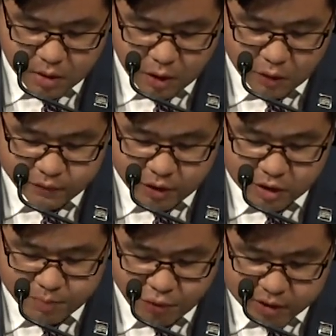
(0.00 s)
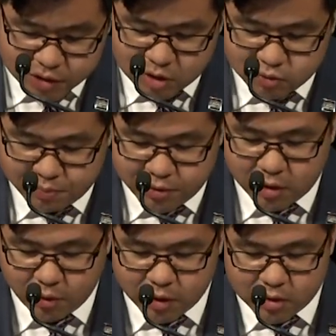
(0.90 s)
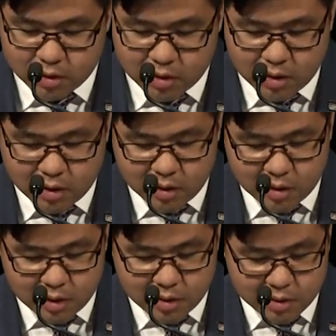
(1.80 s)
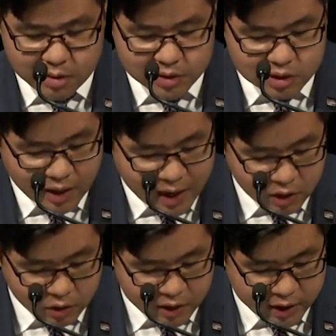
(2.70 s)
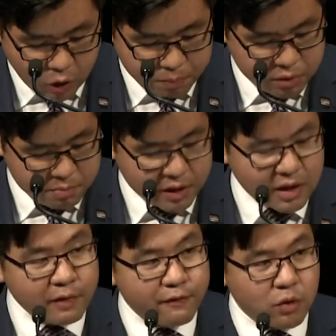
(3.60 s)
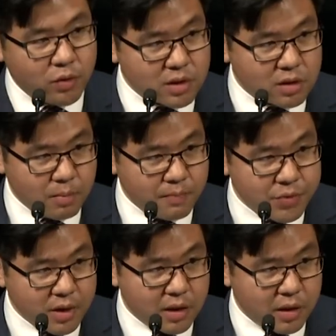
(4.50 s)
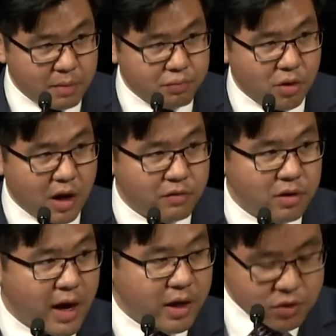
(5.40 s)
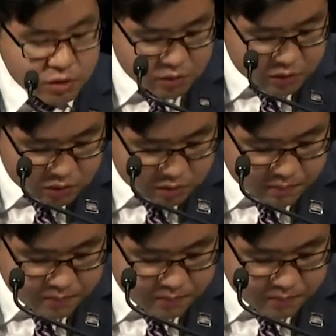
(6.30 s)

Over an appreciable period, this cannot help but influence them in their private attitudes.